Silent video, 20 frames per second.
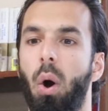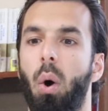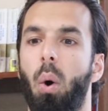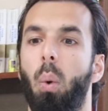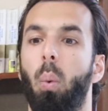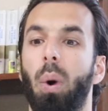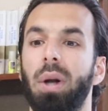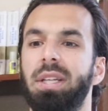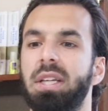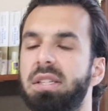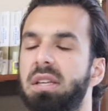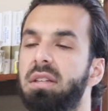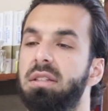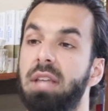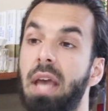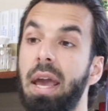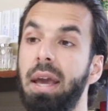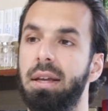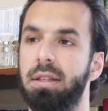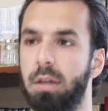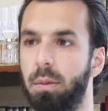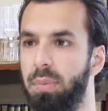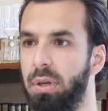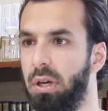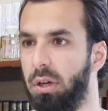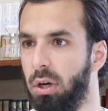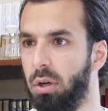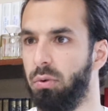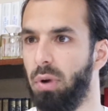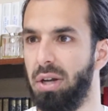What does it take to be
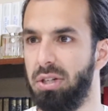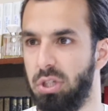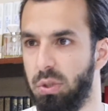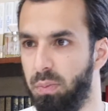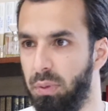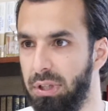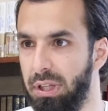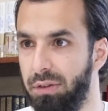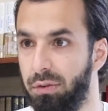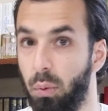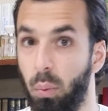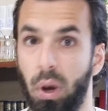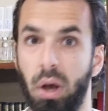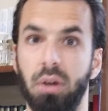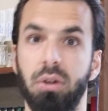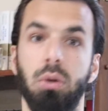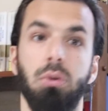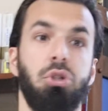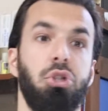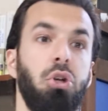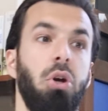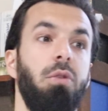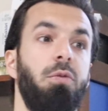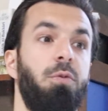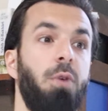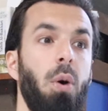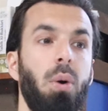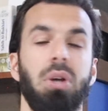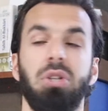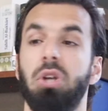a good righteous believer? Well, you should
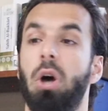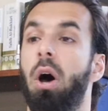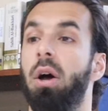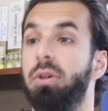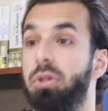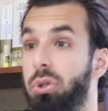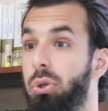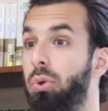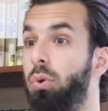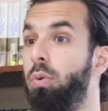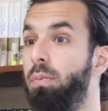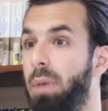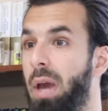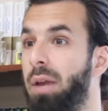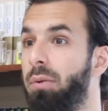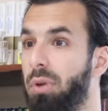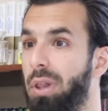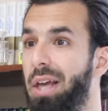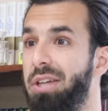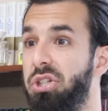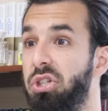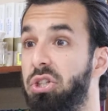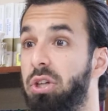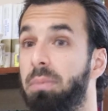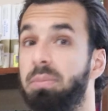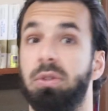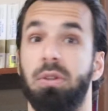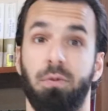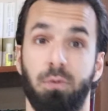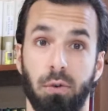focus on two main
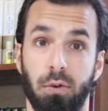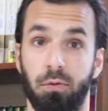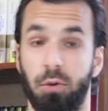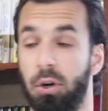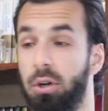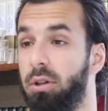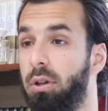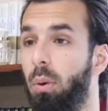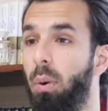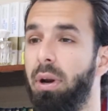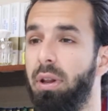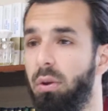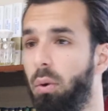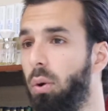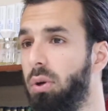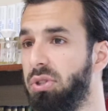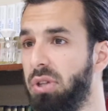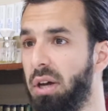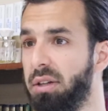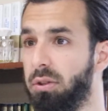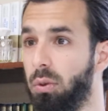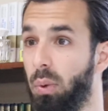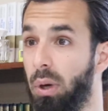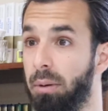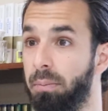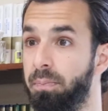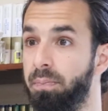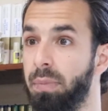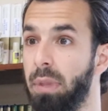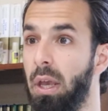relationships, the vertical one and the horizontal one.